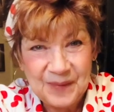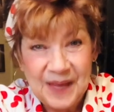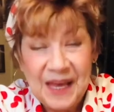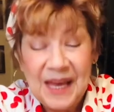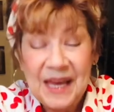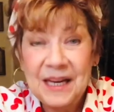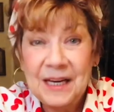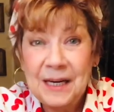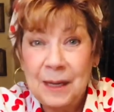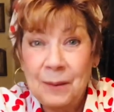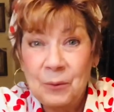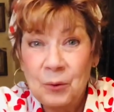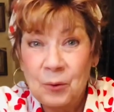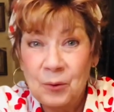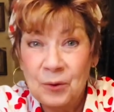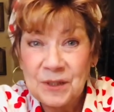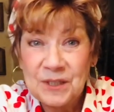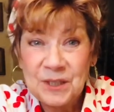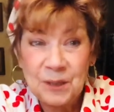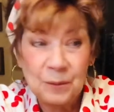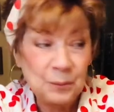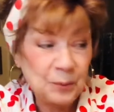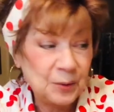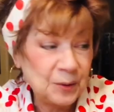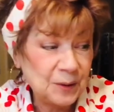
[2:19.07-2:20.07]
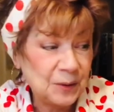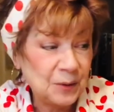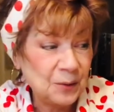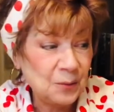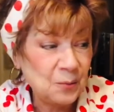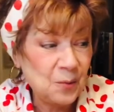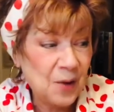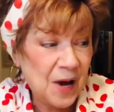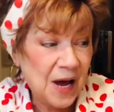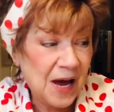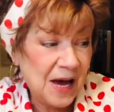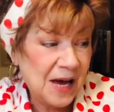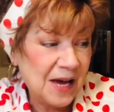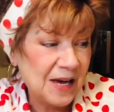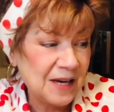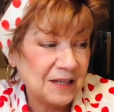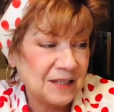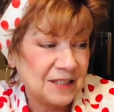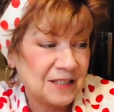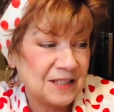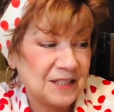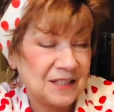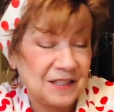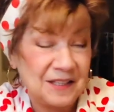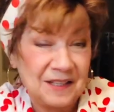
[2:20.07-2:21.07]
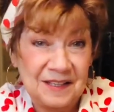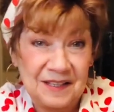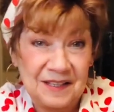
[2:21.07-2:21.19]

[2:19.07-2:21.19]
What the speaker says: And I'm going to put the wax